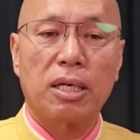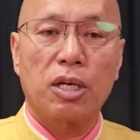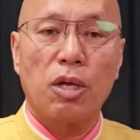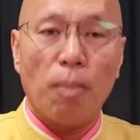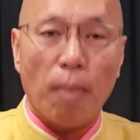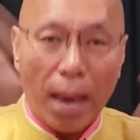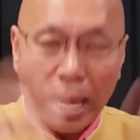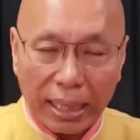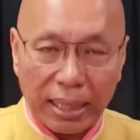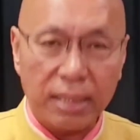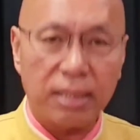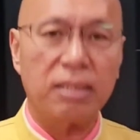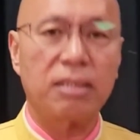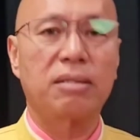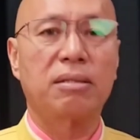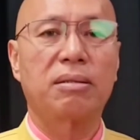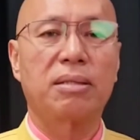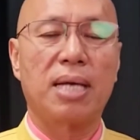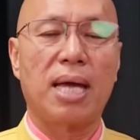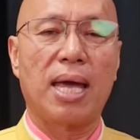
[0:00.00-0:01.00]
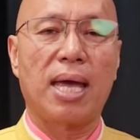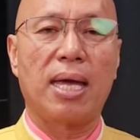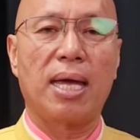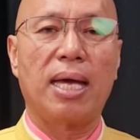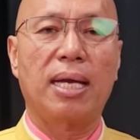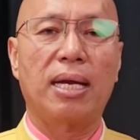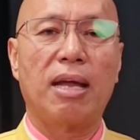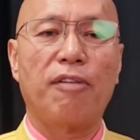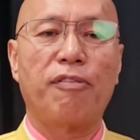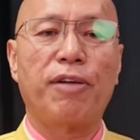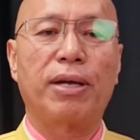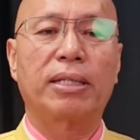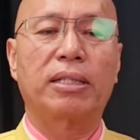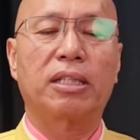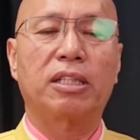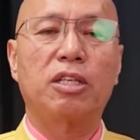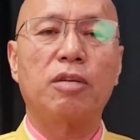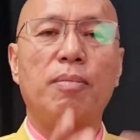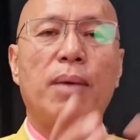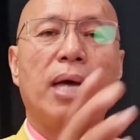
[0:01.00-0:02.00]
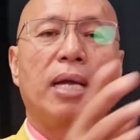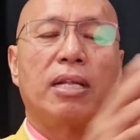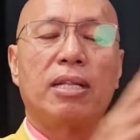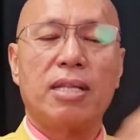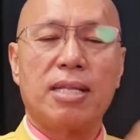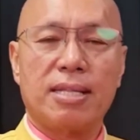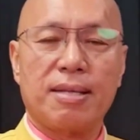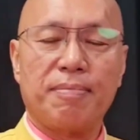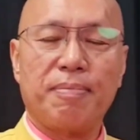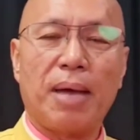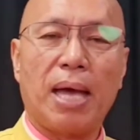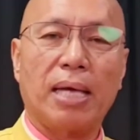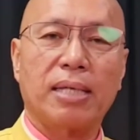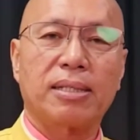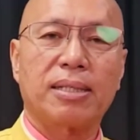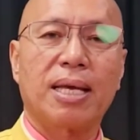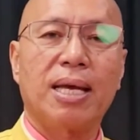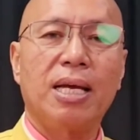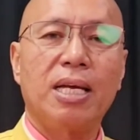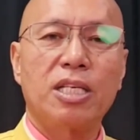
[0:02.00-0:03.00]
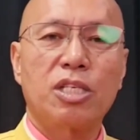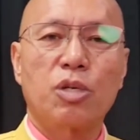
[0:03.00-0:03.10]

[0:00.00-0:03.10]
humanity today and affected humanity in the past?